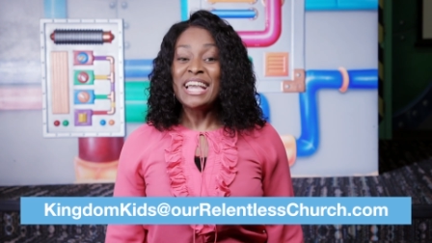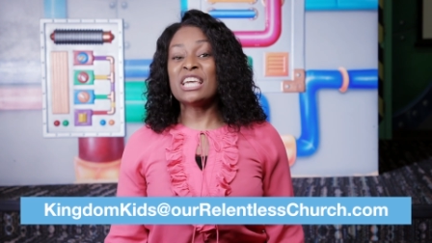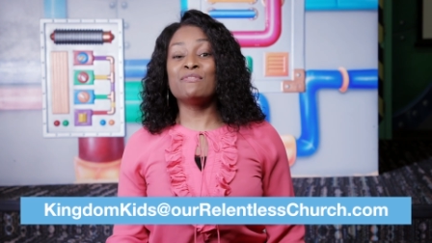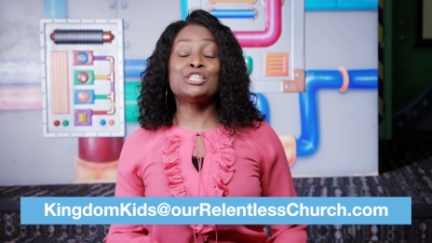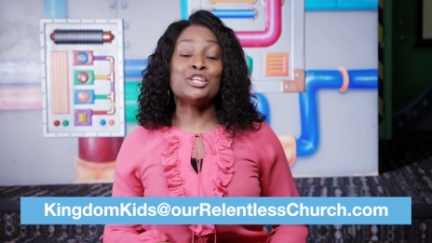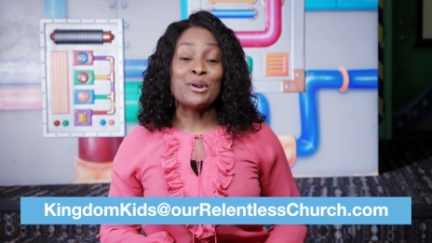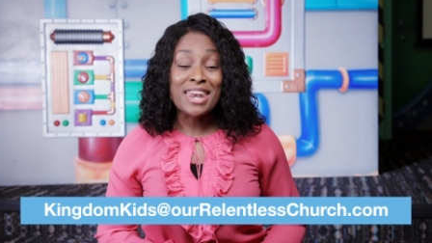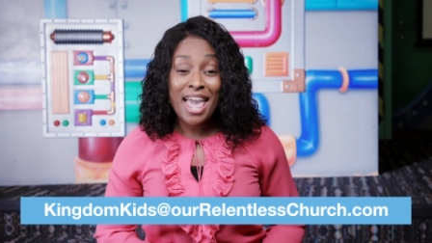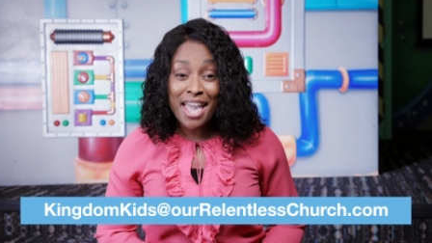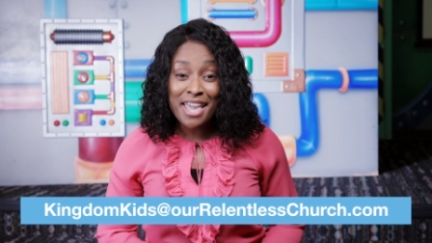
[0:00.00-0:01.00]
Give us your
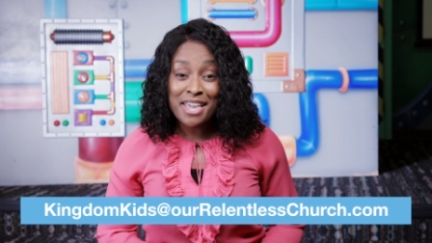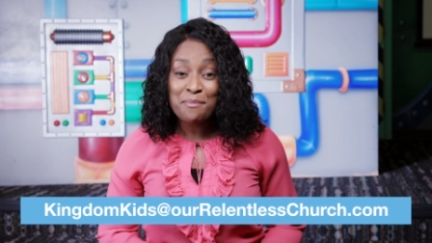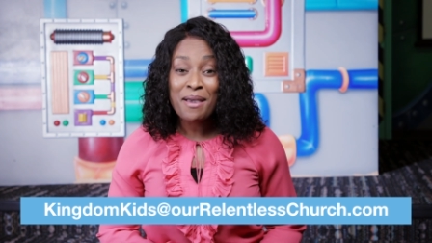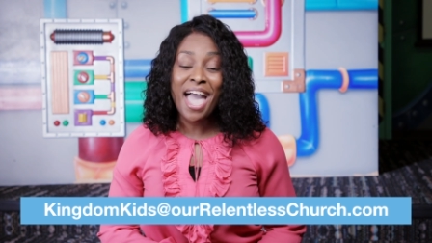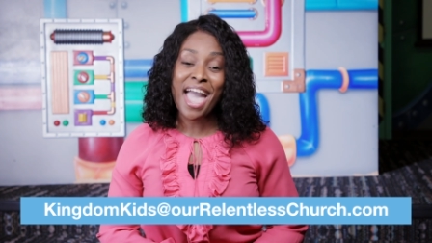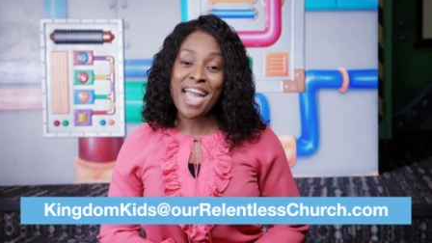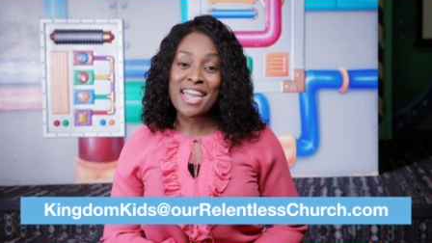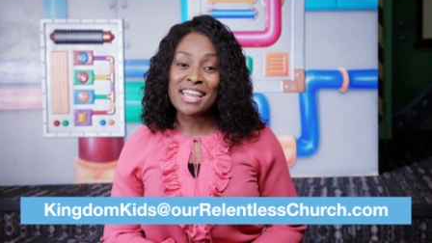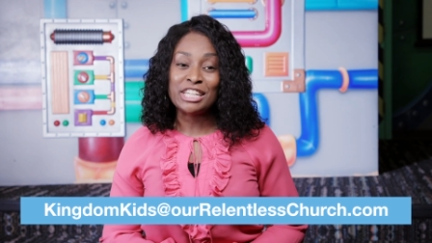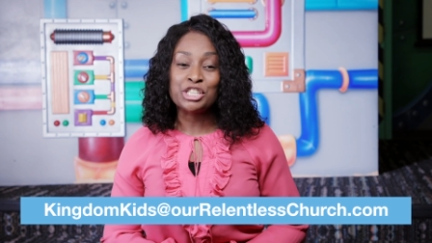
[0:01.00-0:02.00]
name,
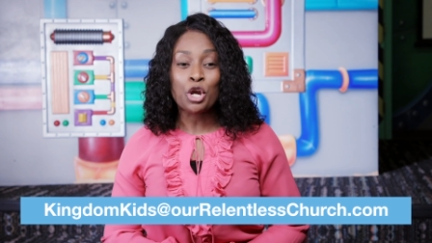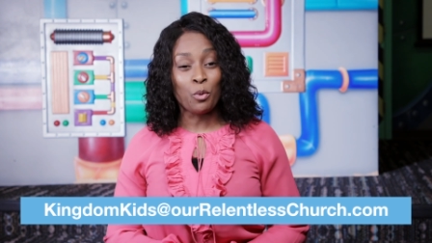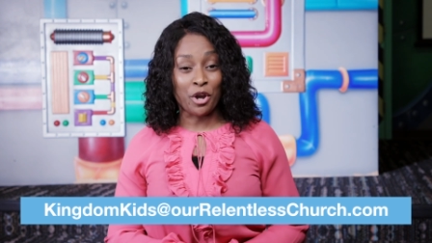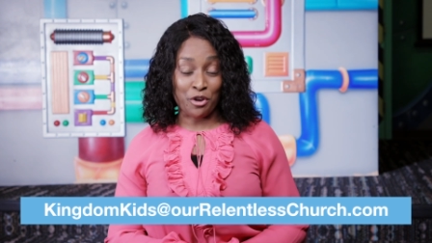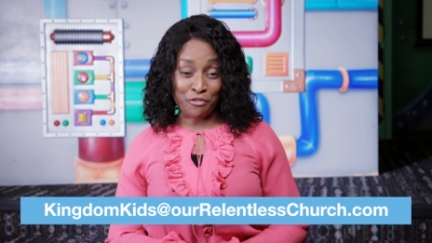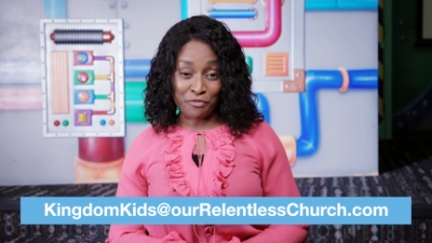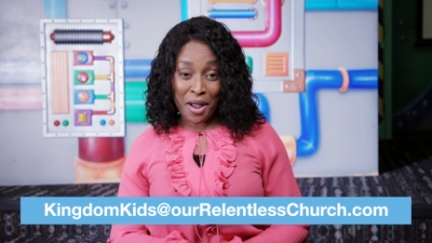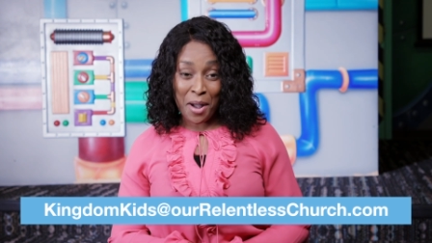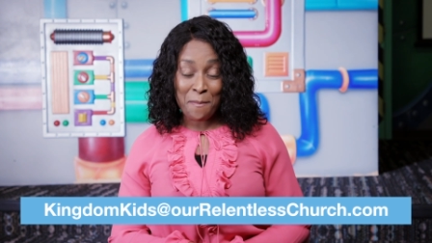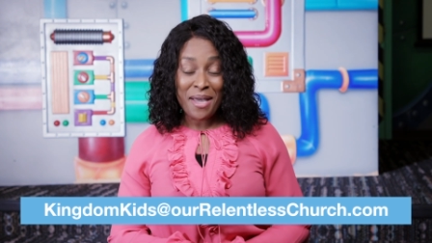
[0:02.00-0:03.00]
age, where you're
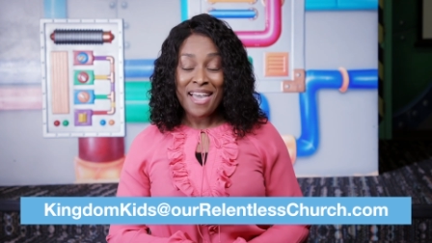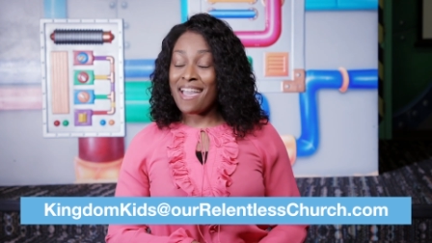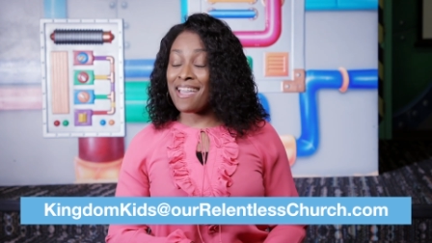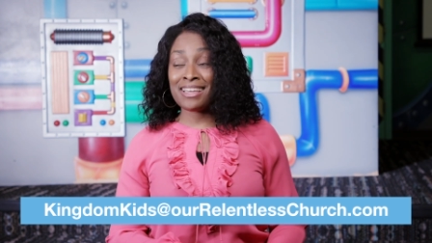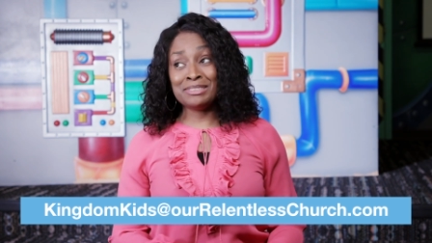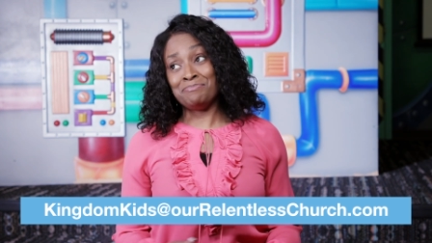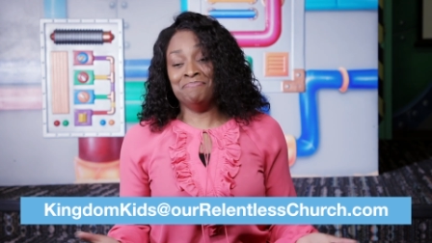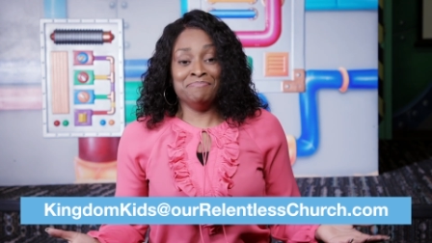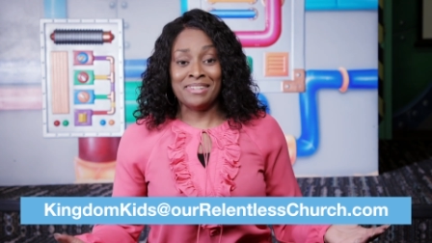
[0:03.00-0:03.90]
from, and